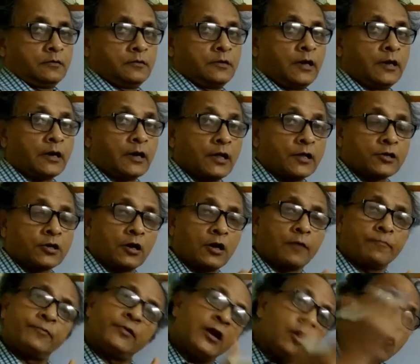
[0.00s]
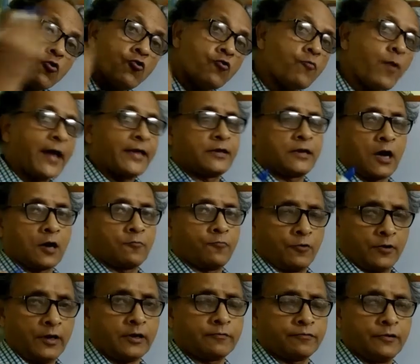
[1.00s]
generation of new
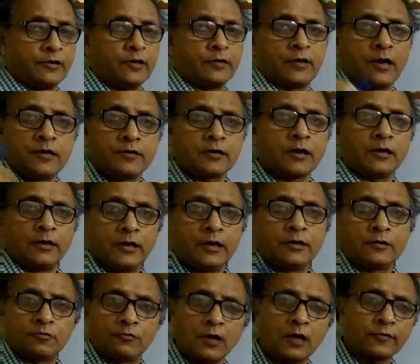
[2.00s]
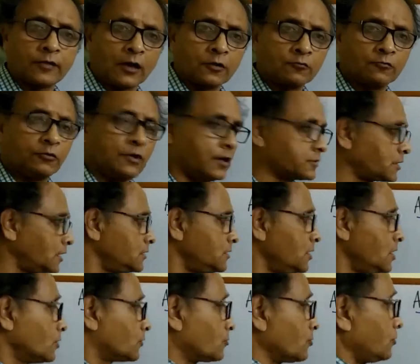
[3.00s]
bicarbonate which is entering into the circulation.
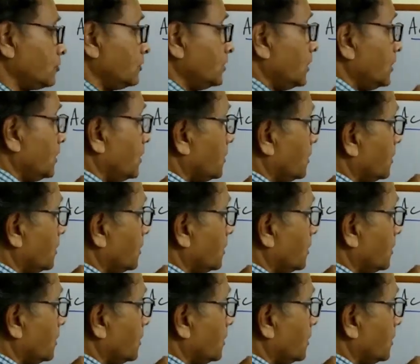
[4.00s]
So